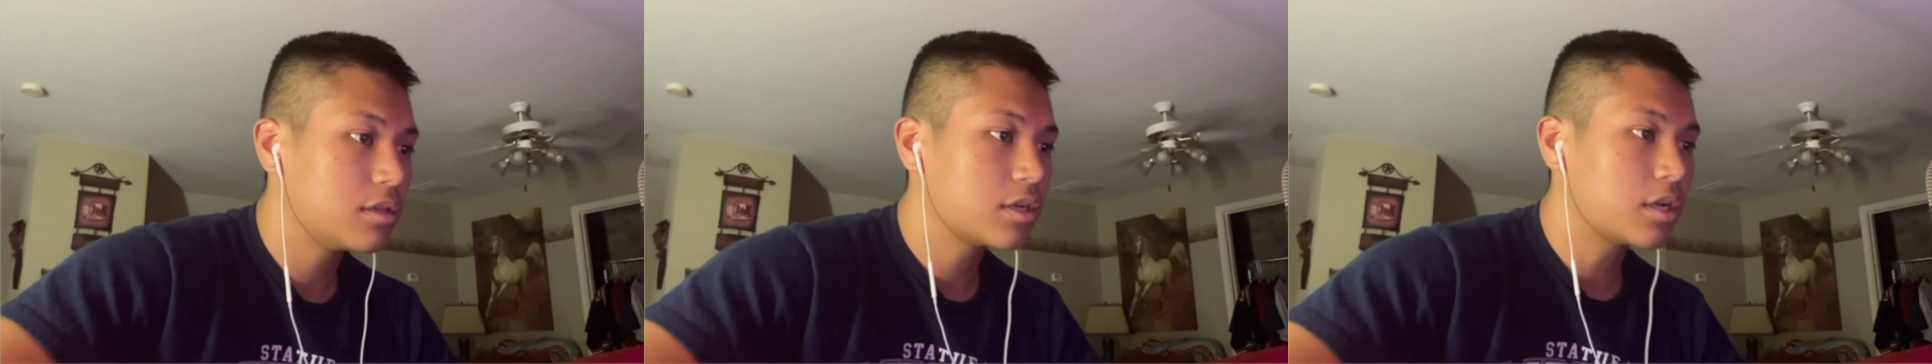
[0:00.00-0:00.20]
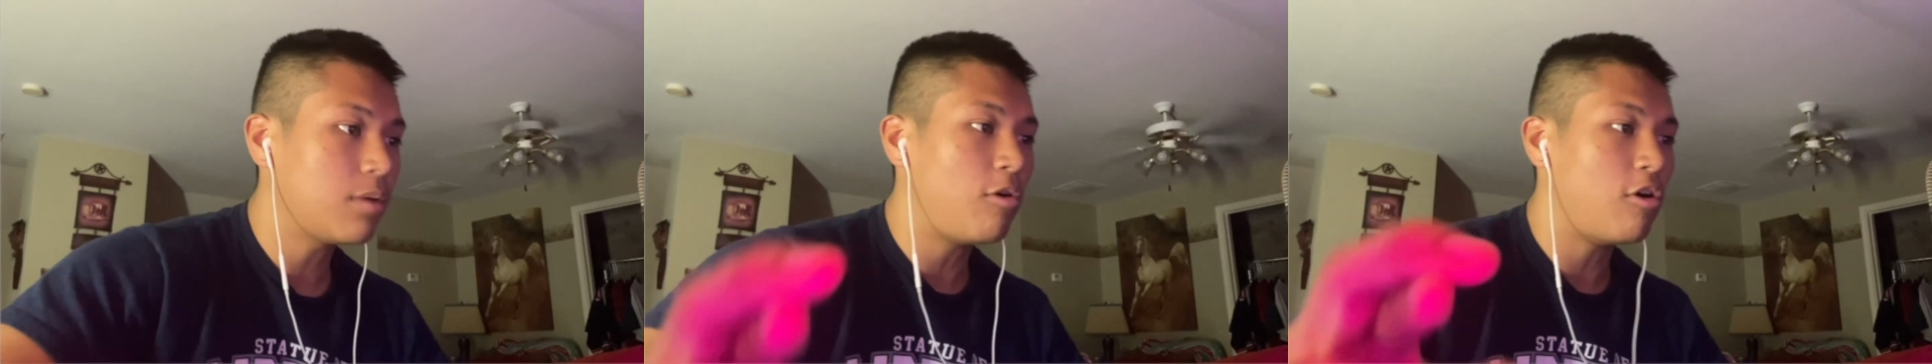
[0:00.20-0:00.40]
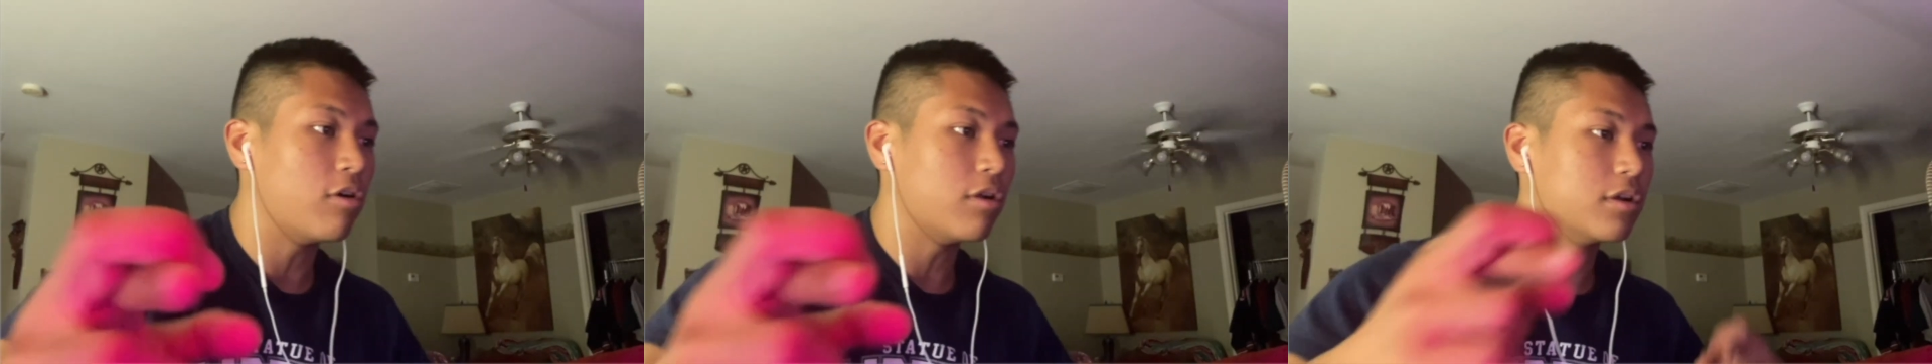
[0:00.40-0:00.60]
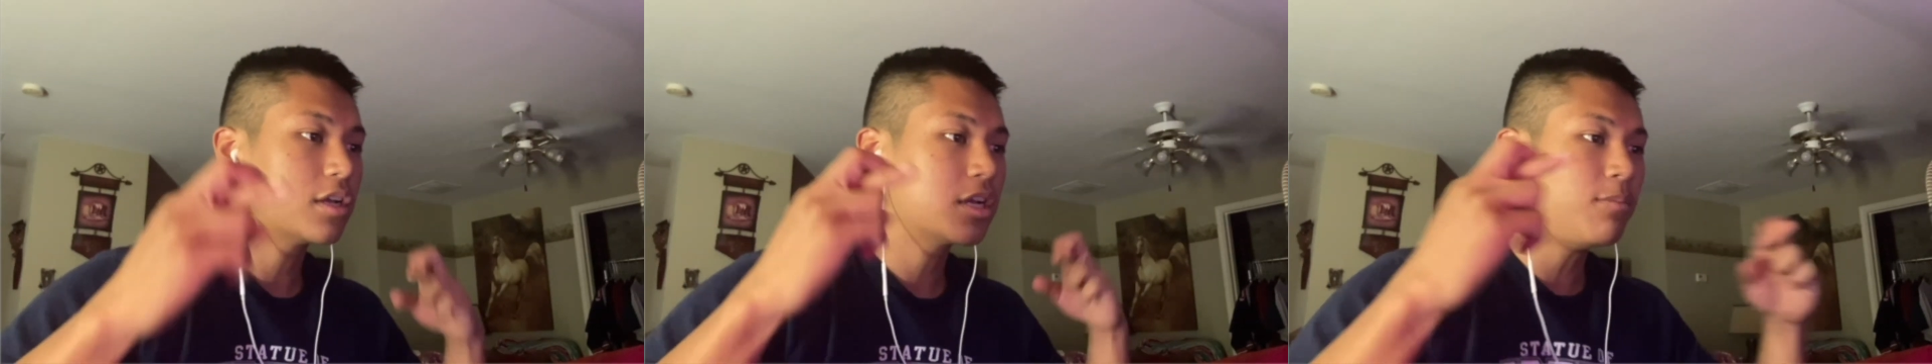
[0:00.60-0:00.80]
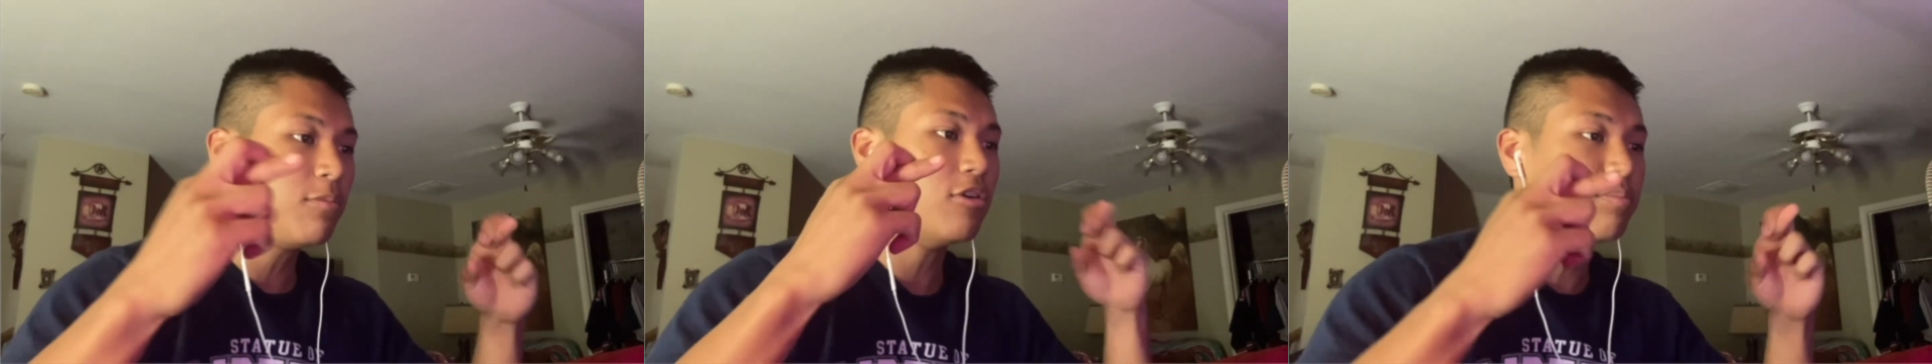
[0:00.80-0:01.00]
come
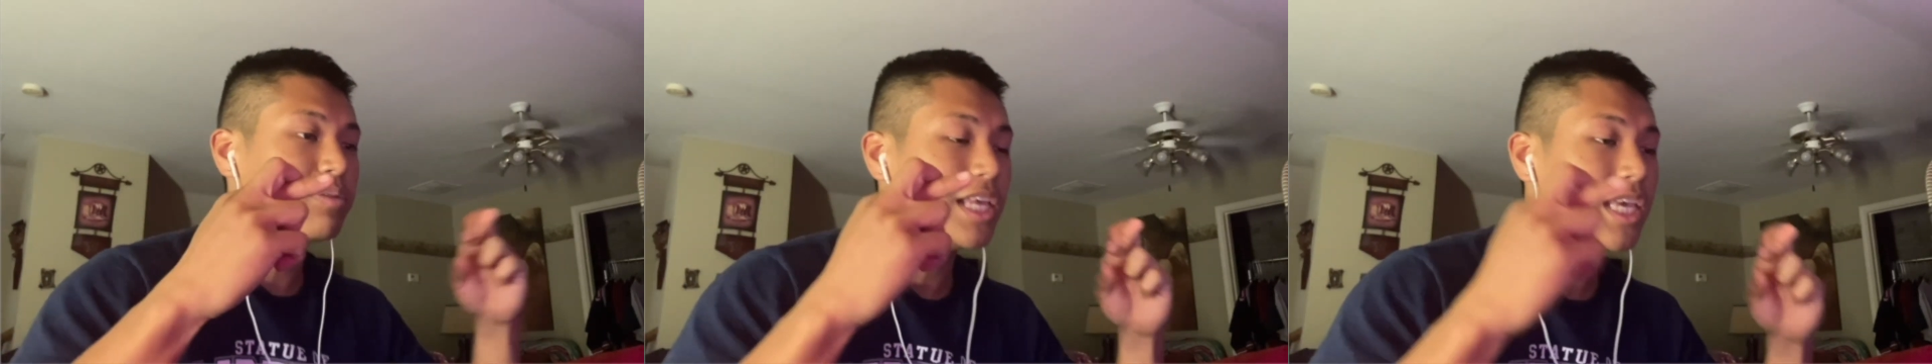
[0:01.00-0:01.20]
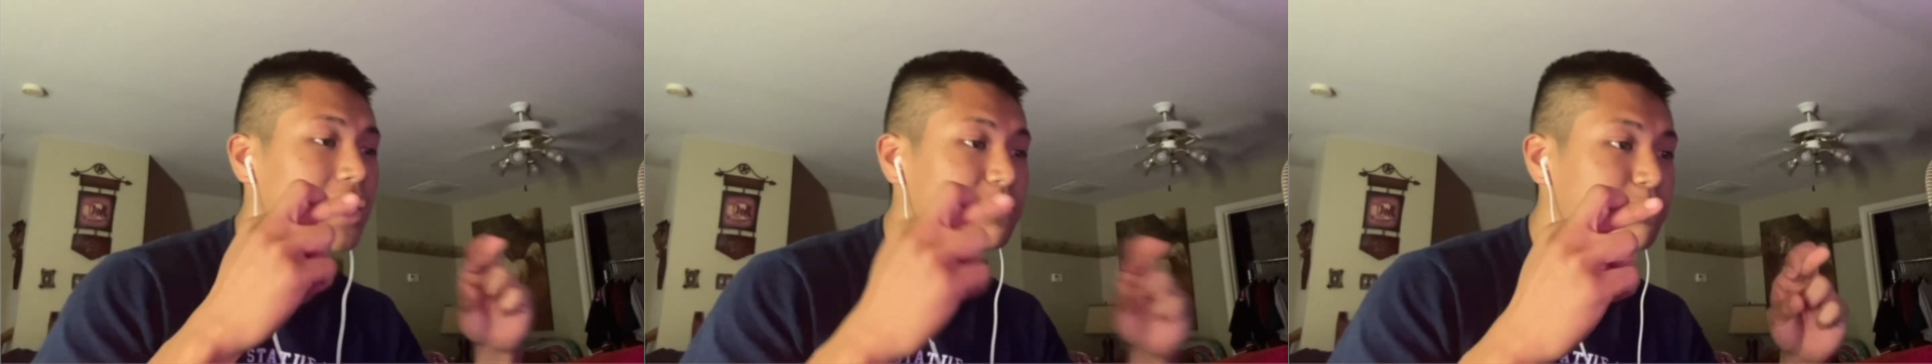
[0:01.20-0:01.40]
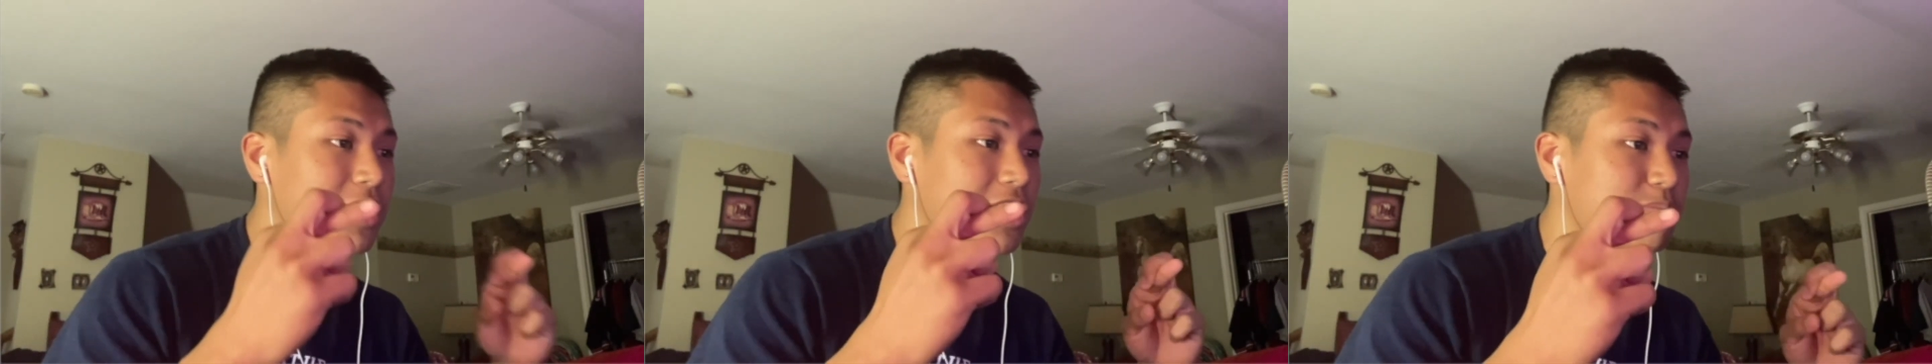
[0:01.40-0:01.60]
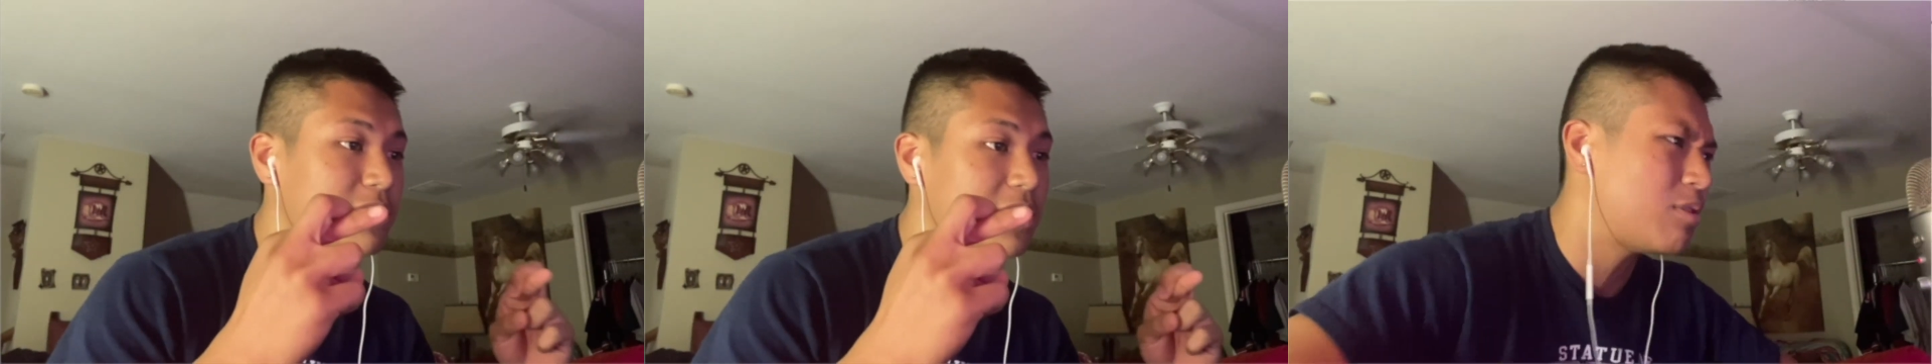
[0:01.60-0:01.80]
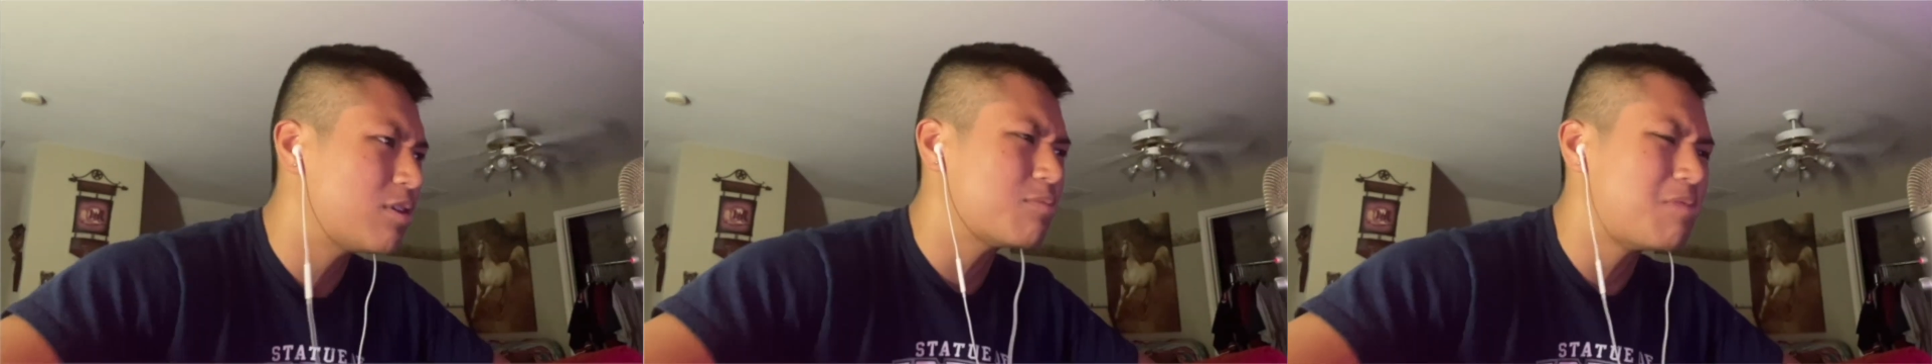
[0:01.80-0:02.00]
on. Come on, please, please, please.